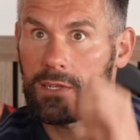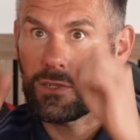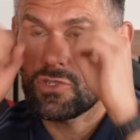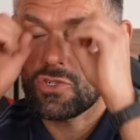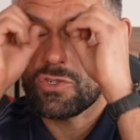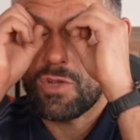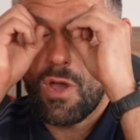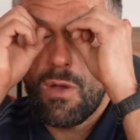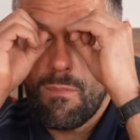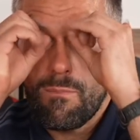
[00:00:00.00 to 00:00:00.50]
are
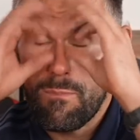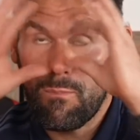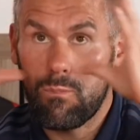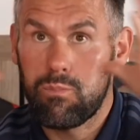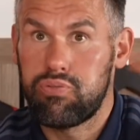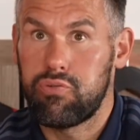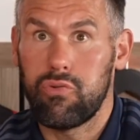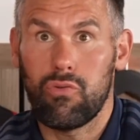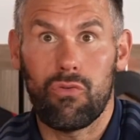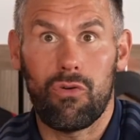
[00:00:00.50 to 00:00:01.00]
just going,
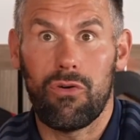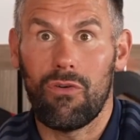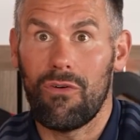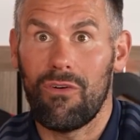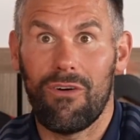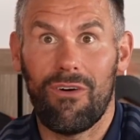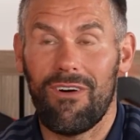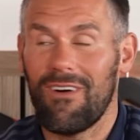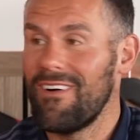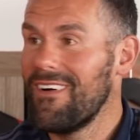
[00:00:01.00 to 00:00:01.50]

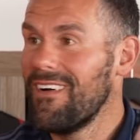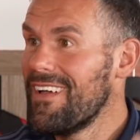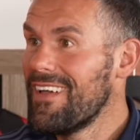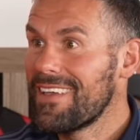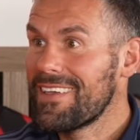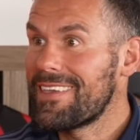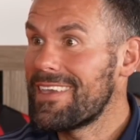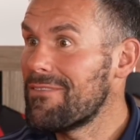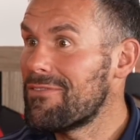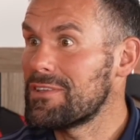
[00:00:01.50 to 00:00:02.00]

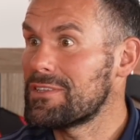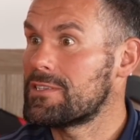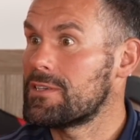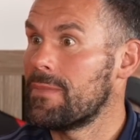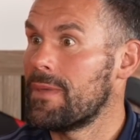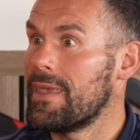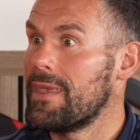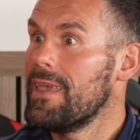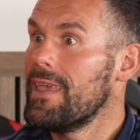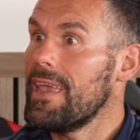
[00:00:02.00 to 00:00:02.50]
give it to
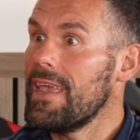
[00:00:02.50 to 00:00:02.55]
me.